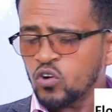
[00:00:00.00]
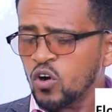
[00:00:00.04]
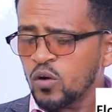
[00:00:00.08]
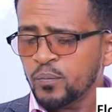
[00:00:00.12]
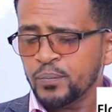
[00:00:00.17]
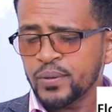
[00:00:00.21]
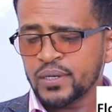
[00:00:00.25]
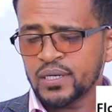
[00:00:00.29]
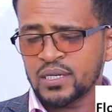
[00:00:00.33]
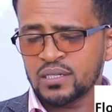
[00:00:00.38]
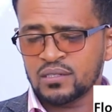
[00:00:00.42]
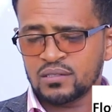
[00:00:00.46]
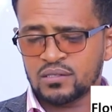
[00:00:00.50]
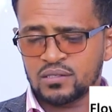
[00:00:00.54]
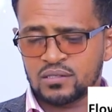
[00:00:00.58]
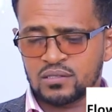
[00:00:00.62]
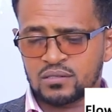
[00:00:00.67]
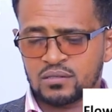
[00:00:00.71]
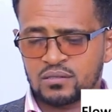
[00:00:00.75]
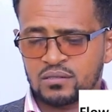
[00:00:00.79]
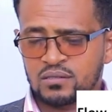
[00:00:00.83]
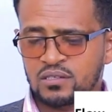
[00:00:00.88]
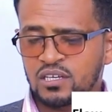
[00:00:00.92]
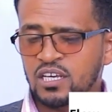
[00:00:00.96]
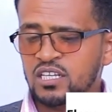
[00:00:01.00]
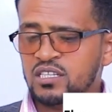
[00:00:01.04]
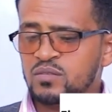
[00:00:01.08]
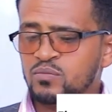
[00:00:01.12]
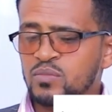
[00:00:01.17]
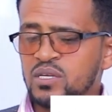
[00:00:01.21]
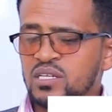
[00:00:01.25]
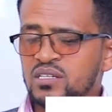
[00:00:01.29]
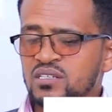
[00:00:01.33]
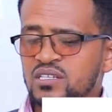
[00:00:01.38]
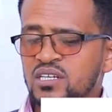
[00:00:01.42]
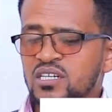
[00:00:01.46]
opponents. It
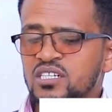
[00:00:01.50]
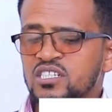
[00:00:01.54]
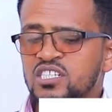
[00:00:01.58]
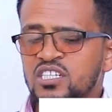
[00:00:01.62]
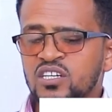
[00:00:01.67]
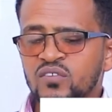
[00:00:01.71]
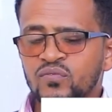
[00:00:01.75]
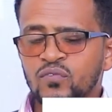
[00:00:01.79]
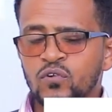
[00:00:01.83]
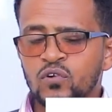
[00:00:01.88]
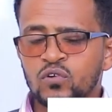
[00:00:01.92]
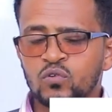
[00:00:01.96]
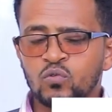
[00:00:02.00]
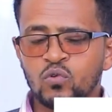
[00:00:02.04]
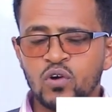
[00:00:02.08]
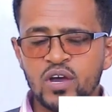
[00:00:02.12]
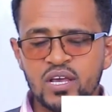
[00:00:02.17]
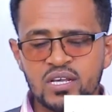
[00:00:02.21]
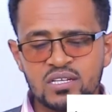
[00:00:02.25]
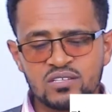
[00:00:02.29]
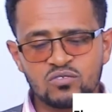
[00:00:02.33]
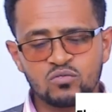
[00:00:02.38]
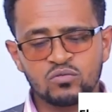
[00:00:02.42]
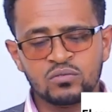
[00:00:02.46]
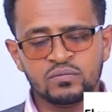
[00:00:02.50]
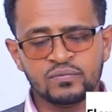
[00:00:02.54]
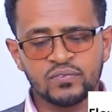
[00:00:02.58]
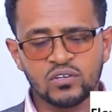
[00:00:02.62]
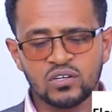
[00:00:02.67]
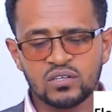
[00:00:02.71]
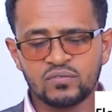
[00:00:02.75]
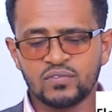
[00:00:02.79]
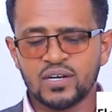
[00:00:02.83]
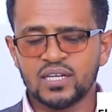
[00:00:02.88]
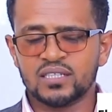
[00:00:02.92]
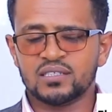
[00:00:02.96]
means searching for ways to
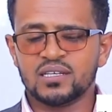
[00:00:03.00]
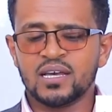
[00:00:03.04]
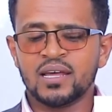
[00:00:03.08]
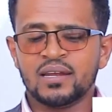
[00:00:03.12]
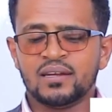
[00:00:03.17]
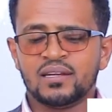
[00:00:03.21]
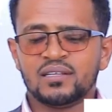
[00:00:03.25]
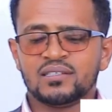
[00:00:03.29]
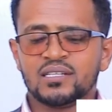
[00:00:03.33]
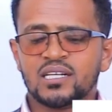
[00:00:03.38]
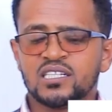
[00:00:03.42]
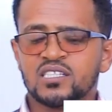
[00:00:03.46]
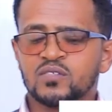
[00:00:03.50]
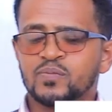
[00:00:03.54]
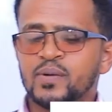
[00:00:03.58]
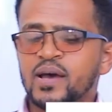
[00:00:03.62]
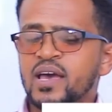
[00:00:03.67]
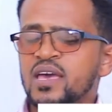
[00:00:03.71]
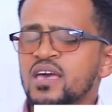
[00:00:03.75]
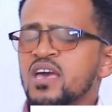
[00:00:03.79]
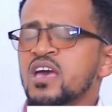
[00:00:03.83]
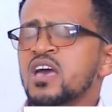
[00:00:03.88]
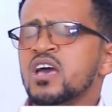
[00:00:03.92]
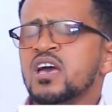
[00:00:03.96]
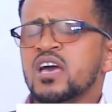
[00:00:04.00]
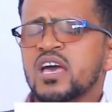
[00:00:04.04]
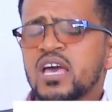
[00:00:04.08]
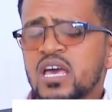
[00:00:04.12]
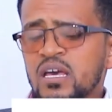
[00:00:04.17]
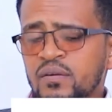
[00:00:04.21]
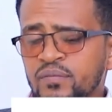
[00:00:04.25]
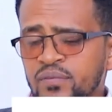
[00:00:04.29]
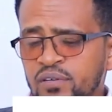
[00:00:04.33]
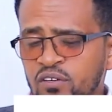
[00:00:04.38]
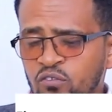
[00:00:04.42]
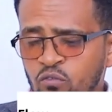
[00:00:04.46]
involve what? And satisfy
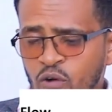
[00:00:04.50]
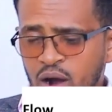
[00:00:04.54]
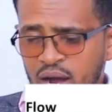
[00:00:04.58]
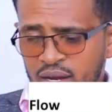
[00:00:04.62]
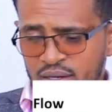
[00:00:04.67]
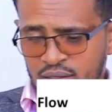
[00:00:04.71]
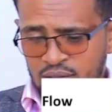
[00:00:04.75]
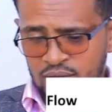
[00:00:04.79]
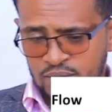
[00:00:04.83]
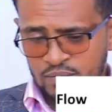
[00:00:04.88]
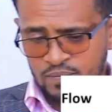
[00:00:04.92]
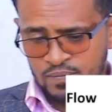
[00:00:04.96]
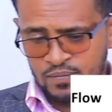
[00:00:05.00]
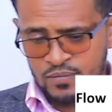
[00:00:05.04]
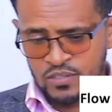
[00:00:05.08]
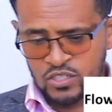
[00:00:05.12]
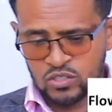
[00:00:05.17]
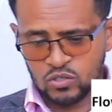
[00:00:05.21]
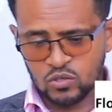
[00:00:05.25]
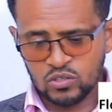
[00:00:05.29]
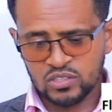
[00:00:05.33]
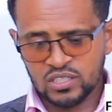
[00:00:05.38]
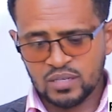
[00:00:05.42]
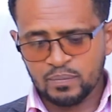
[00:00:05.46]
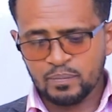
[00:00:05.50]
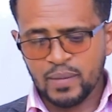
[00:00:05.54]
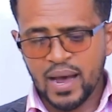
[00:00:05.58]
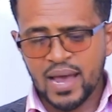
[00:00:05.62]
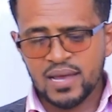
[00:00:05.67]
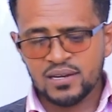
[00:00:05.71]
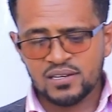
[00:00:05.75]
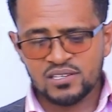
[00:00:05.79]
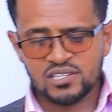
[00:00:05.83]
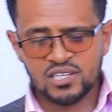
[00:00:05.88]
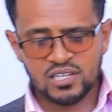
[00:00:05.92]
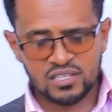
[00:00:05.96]
everyone. So the
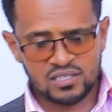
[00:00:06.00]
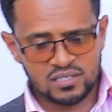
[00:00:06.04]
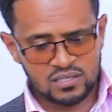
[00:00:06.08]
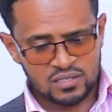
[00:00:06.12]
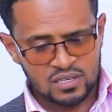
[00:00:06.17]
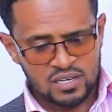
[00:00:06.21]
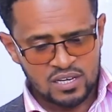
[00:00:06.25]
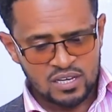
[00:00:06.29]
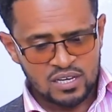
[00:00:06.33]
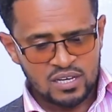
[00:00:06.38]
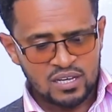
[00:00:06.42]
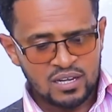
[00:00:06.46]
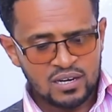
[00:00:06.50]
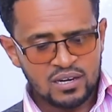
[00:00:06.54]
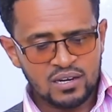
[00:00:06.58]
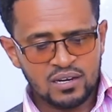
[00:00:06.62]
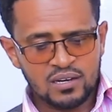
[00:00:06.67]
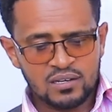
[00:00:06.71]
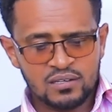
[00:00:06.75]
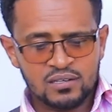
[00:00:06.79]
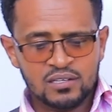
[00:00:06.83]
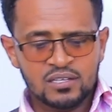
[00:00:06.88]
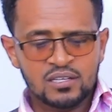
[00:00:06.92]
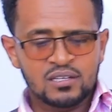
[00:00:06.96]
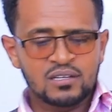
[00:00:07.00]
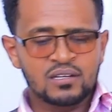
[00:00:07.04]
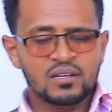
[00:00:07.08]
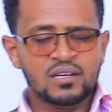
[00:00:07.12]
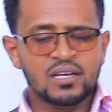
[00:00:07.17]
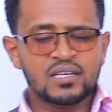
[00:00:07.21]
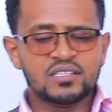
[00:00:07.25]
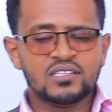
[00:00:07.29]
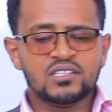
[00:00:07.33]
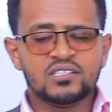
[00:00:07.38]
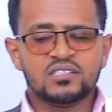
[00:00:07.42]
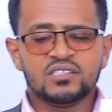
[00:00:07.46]
mindset,
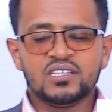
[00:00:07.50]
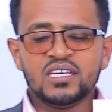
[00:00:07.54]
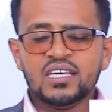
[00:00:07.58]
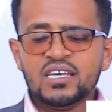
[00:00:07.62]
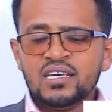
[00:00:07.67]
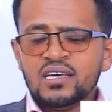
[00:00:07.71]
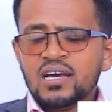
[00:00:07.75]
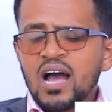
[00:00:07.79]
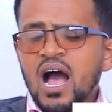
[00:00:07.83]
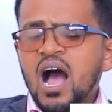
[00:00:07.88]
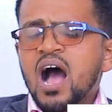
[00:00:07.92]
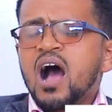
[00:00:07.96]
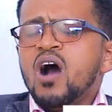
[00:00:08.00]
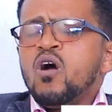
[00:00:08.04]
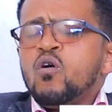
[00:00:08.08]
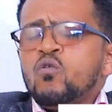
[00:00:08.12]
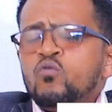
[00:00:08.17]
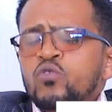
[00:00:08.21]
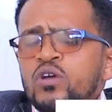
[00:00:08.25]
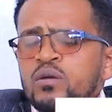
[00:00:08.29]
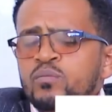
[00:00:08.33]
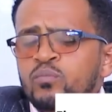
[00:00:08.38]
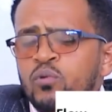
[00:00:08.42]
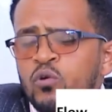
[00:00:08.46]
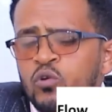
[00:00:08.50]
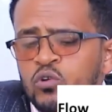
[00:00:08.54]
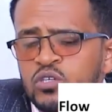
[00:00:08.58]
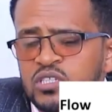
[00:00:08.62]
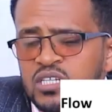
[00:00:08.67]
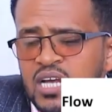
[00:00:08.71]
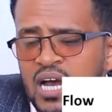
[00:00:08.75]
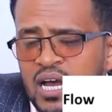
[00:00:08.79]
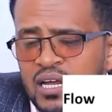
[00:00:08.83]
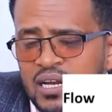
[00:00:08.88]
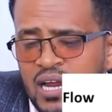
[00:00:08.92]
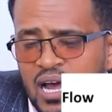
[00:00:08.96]
let's see how we
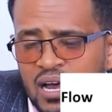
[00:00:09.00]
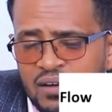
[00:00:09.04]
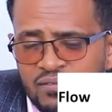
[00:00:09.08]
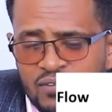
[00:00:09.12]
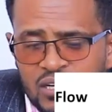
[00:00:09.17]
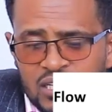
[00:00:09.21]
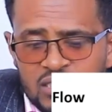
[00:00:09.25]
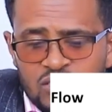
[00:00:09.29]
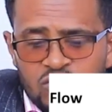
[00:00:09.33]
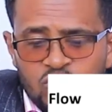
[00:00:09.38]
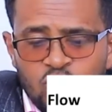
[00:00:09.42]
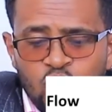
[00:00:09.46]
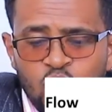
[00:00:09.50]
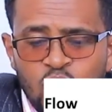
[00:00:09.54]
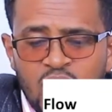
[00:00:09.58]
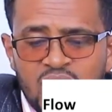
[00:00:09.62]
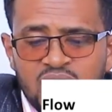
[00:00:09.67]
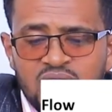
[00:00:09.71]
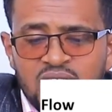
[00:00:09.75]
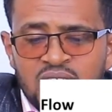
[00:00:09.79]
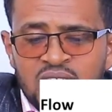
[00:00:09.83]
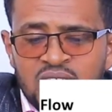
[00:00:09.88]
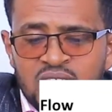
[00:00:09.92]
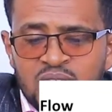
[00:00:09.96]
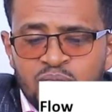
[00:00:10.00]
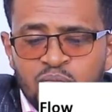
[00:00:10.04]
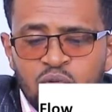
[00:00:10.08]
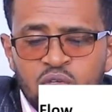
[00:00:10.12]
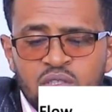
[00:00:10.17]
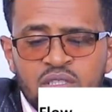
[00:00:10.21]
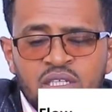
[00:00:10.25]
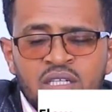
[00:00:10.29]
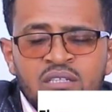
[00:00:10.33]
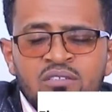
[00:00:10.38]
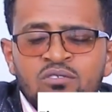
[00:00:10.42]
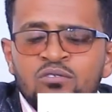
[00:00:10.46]
both can have it. What is
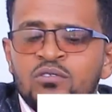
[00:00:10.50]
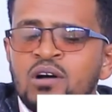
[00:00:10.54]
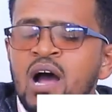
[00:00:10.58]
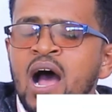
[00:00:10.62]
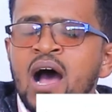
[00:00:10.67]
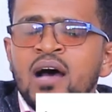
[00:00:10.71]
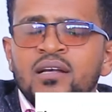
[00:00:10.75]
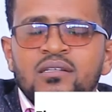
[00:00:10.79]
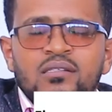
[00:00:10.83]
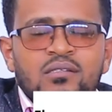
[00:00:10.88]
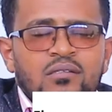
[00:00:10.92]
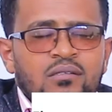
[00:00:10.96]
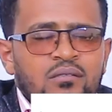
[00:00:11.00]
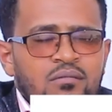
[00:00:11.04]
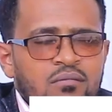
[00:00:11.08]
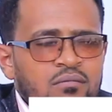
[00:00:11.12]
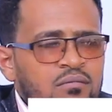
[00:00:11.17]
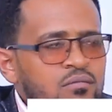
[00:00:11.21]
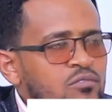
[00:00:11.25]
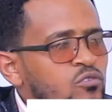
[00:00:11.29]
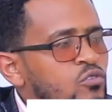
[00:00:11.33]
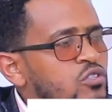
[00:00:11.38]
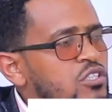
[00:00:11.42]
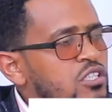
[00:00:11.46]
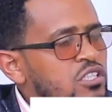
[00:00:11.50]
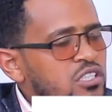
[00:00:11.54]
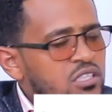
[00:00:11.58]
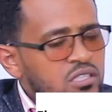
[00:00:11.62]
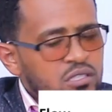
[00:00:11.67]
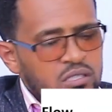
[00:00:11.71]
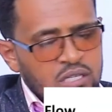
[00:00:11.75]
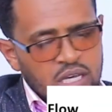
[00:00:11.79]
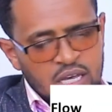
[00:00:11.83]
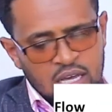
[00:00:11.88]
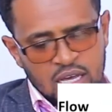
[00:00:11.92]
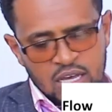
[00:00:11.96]
important to us, which
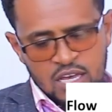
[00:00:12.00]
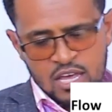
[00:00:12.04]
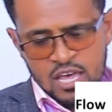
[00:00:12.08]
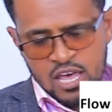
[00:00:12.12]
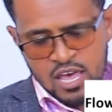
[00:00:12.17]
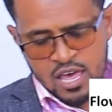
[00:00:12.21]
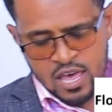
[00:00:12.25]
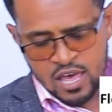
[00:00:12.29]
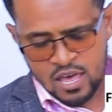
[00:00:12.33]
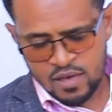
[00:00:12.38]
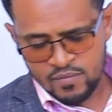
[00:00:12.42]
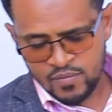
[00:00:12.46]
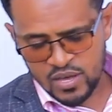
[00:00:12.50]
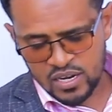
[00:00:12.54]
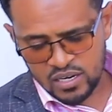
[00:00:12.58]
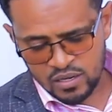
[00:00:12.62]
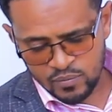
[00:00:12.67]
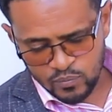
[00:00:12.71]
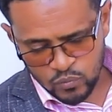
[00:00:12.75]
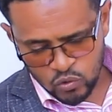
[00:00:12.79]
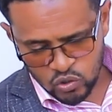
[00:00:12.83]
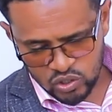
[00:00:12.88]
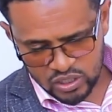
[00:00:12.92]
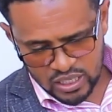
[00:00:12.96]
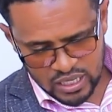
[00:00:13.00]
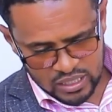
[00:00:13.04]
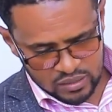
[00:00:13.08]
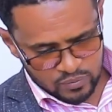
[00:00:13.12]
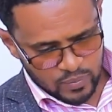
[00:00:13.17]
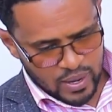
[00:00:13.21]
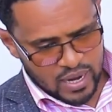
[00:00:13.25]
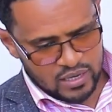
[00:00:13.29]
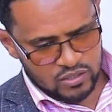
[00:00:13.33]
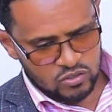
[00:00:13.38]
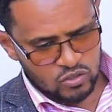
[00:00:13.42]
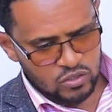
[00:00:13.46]
is a very important
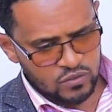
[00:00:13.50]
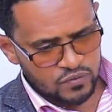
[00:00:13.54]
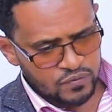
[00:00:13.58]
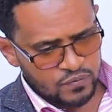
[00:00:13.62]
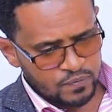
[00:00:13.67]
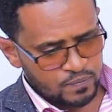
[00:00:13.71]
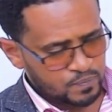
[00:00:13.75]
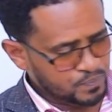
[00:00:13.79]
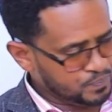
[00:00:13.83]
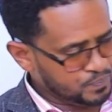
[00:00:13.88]
part of